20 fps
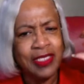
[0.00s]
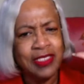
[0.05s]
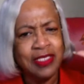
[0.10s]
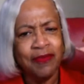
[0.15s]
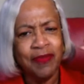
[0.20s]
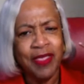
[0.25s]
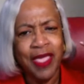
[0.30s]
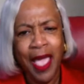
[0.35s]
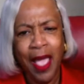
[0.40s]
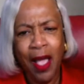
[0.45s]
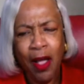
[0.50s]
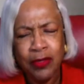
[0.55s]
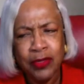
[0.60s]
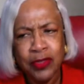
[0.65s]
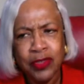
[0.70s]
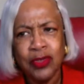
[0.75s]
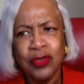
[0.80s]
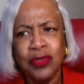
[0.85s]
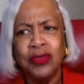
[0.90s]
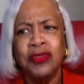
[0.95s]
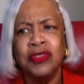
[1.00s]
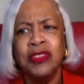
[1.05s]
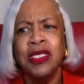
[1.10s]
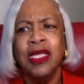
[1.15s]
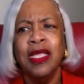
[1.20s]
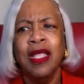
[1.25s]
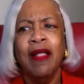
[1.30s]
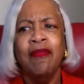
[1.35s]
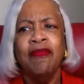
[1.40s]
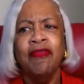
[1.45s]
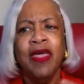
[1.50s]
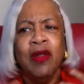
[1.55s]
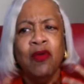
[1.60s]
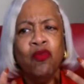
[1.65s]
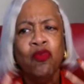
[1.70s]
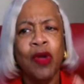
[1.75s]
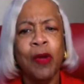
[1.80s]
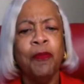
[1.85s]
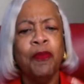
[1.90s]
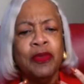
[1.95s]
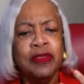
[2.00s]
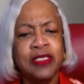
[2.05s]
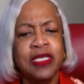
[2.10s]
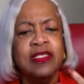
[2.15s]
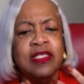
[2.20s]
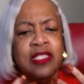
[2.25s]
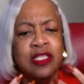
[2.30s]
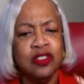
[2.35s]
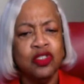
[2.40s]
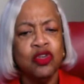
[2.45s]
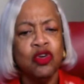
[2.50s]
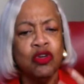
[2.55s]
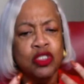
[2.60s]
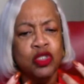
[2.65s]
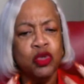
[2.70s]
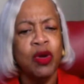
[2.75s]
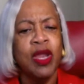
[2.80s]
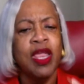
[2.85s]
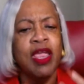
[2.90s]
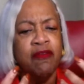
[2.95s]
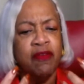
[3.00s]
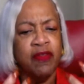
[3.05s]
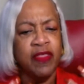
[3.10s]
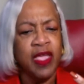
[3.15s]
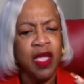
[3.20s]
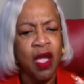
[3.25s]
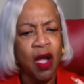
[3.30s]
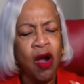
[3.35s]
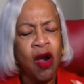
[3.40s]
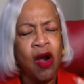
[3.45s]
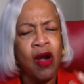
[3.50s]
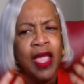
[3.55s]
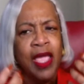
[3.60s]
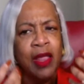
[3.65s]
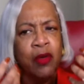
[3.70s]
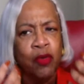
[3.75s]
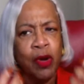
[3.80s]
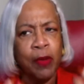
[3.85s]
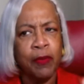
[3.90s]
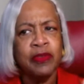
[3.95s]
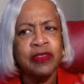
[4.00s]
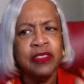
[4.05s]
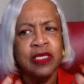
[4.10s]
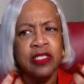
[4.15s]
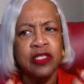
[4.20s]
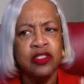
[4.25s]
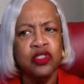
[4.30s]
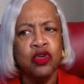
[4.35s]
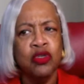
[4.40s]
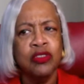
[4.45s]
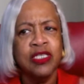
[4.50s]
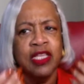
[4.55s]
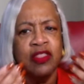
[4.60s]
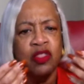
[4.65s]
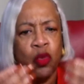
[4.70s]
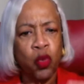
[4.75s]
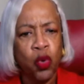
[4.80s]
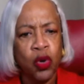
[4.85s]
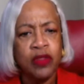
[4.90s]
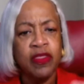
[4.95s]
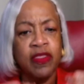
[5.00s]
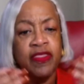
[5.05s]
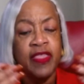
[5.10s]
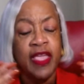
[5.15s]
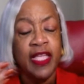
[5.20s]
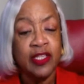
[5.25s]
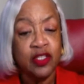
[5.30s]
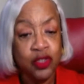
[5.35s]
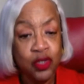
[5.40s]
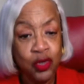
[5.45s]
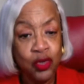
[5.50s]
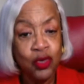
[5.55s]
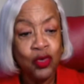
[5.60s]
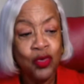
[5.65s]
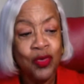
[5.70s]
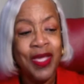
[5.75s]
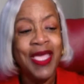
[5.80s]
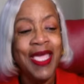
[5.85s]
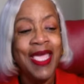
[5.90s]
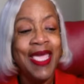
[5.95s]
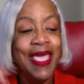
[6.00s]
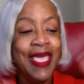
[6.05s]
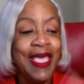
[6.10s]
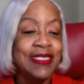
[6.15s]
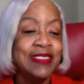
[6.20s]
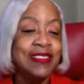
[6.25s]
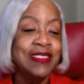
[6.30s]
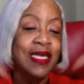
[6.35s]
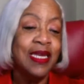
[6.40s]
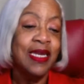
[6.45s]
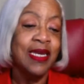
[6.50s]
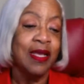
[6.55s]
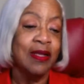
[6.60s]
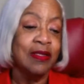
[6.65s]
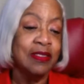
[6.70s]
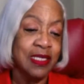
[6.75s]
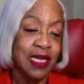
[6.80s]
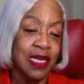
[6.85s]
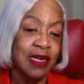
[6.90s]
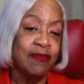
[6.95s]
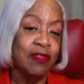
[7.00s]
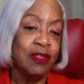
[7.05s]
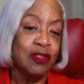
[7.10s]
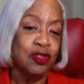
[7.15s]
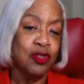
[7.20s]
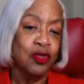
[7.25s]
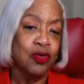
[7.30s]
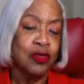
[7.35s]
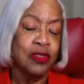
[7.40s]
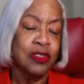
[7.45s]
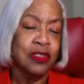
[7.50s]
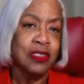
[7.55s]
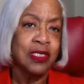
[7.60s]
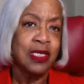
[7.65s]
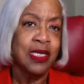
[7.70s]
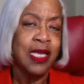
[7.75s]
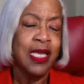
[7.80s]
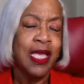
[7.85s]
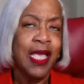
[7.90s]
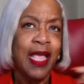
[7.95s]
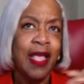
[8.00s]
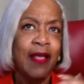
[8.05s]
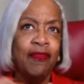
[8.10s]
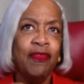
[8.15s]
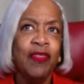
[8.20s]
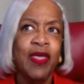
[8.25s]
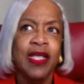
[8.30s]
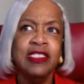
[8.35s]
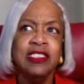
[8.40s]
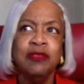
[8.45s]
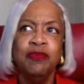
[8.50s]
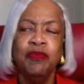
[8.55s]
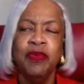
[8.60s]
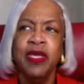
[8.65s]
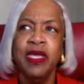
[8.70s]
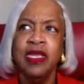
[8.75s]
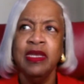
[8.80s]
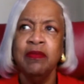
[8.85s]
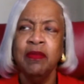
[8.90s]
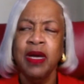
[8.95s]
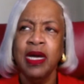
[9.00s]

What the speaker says: of councils that represent the church wherever they are, and represent the church in the work that they do inside and outside of the church. And that's been